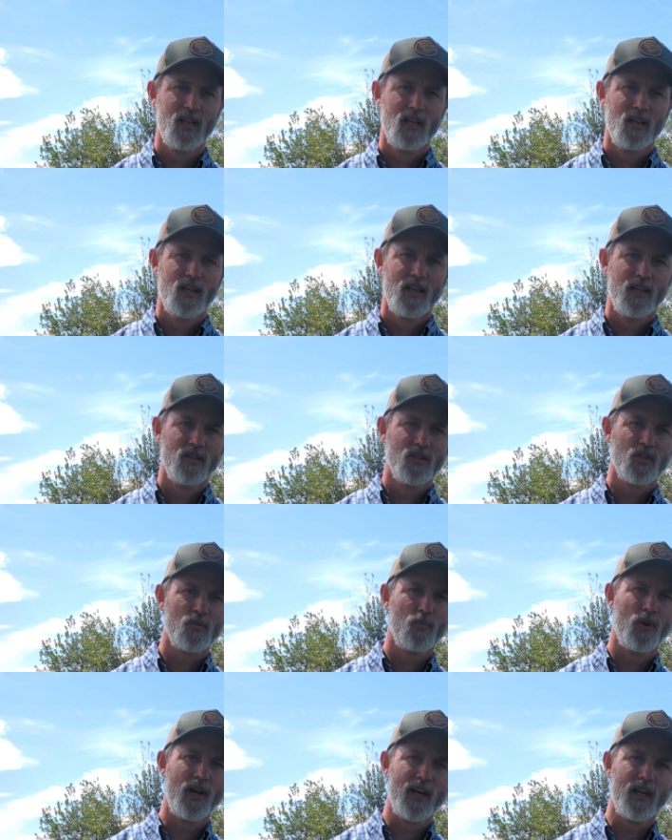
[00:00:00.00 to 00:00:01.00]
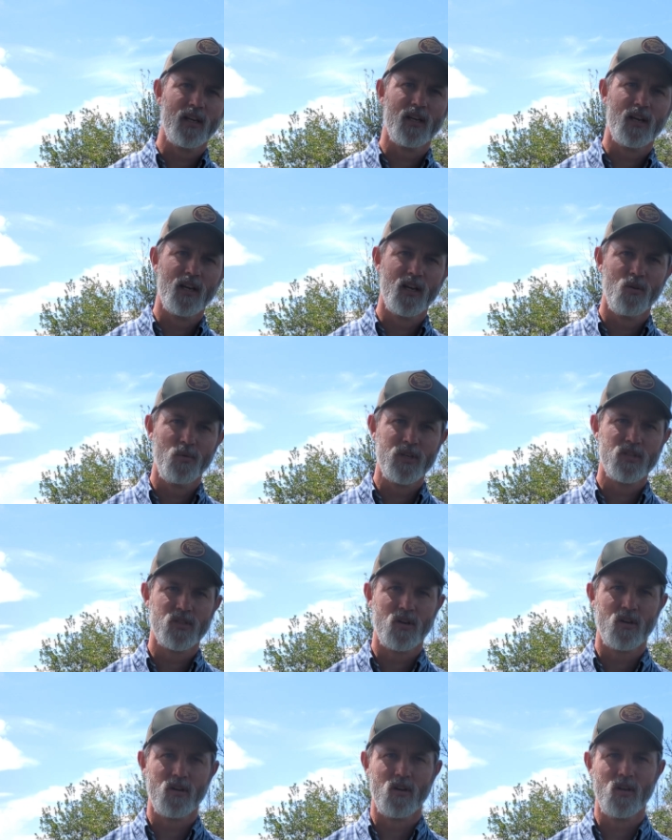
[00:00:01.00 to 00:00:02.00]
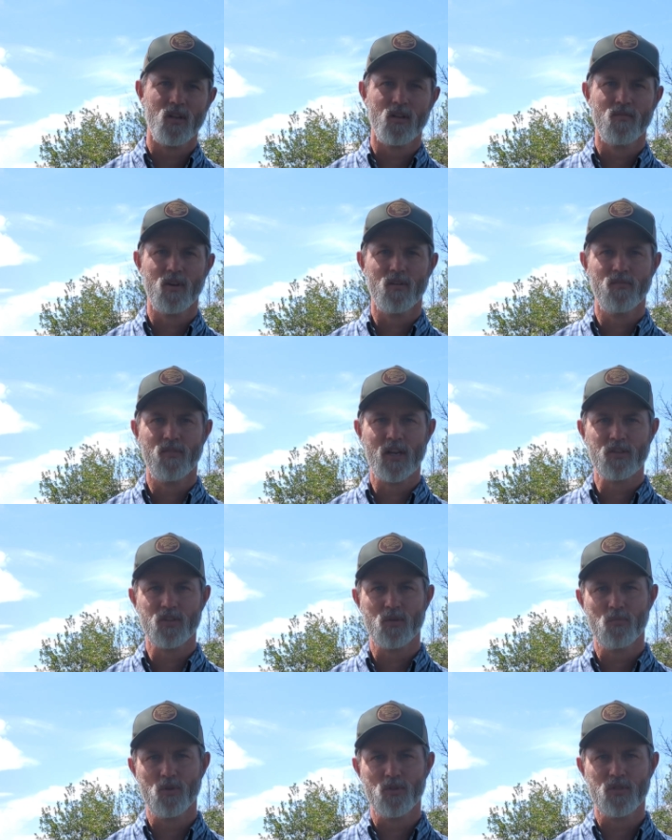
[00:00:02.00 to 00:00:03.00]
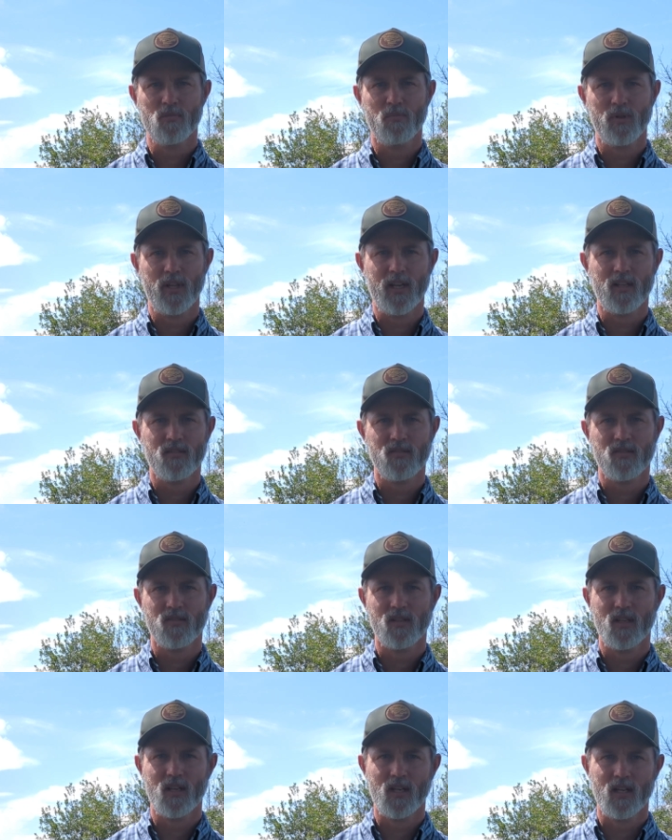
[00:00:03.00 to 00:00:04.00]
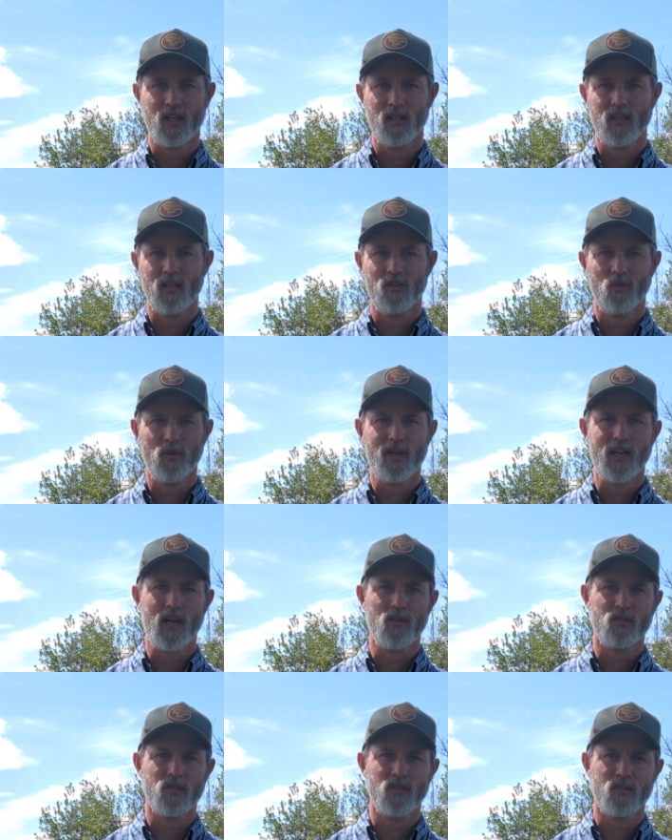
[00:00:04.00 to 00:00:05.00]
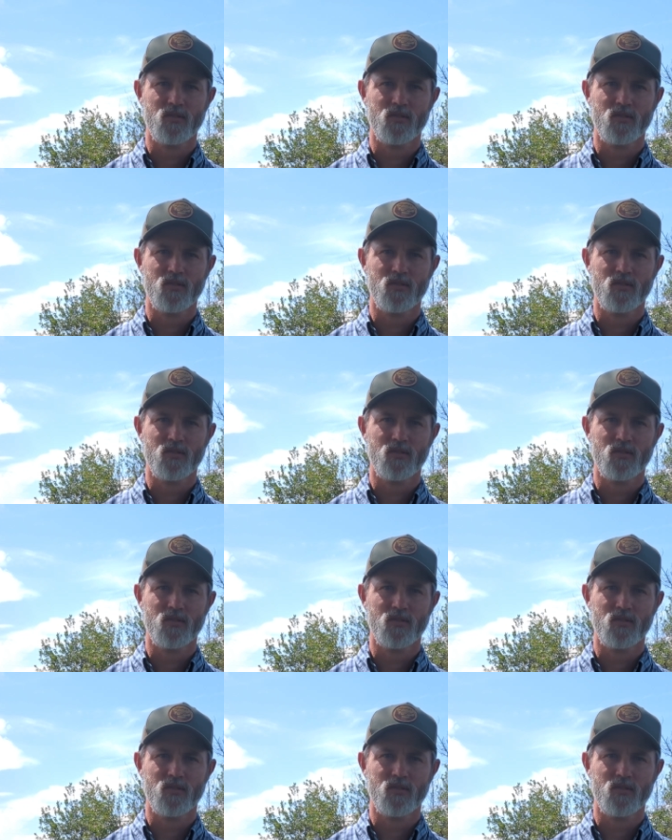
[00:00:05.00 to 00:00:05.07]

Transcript: In the spring, uh, we start all of our vegetables and plants uh, in greenhouses or